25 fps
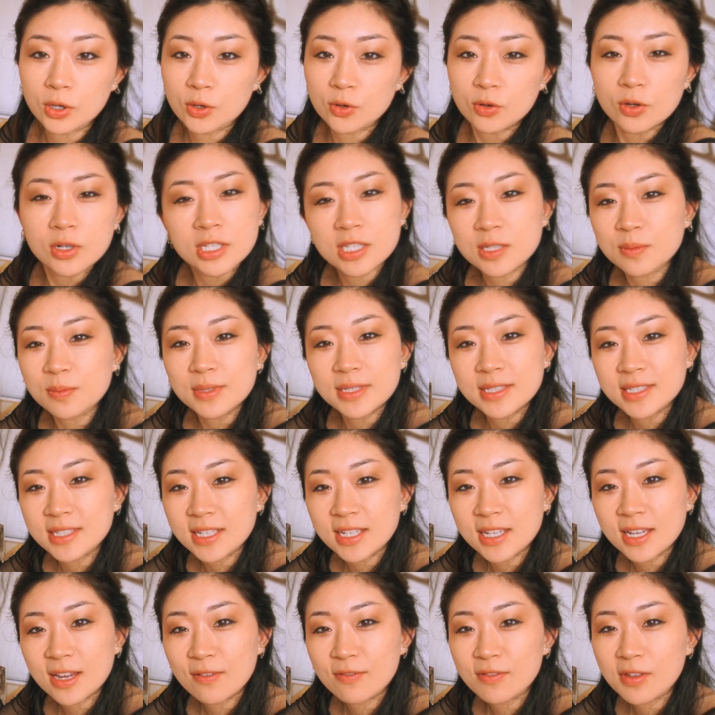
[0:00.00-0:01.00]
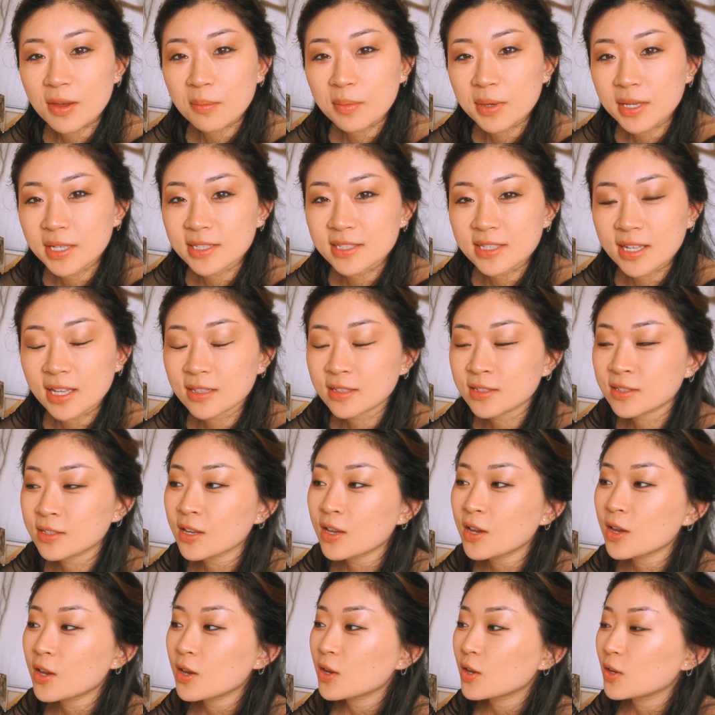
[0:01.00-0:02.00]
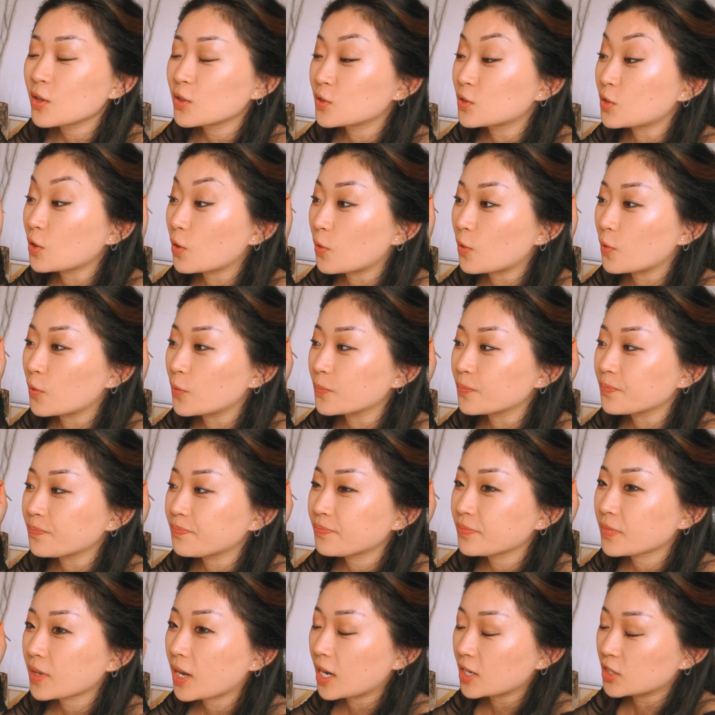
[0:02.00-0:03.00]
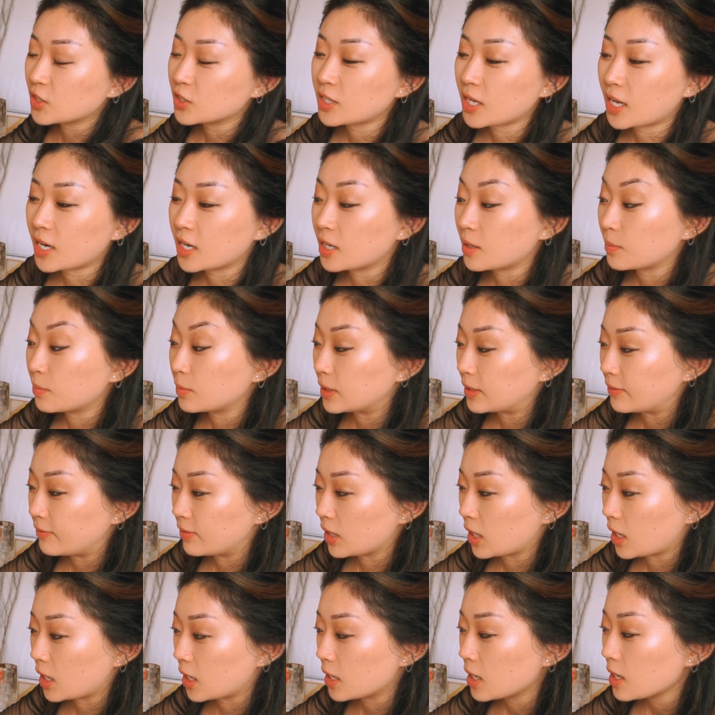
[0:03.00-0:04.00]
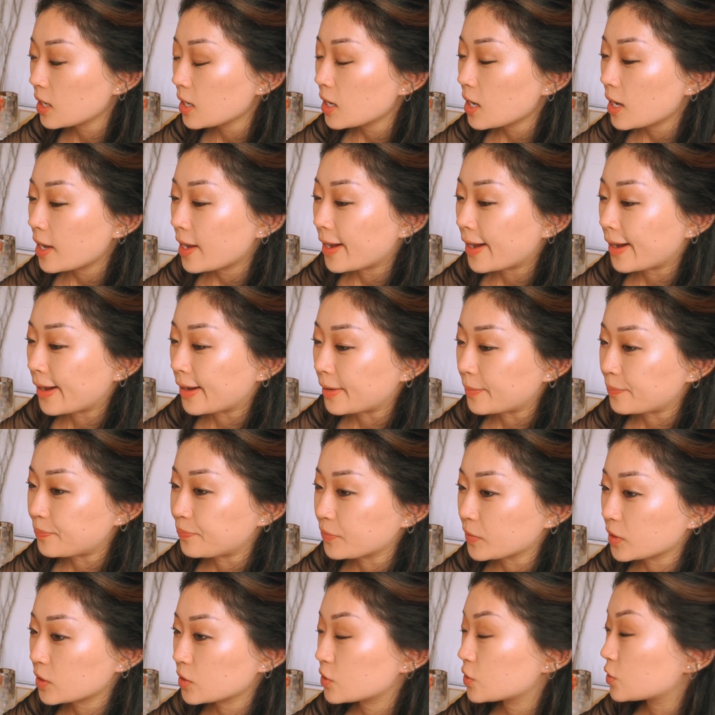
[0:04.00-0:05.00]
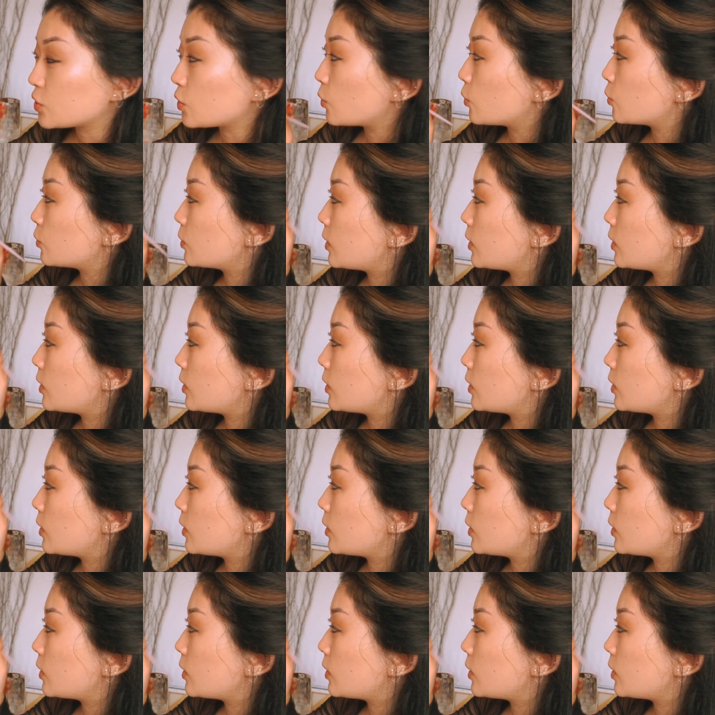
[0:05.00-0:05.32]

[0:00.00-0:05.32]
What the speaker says: Christmassy, if that makes sense. So I just ended up leaving it. So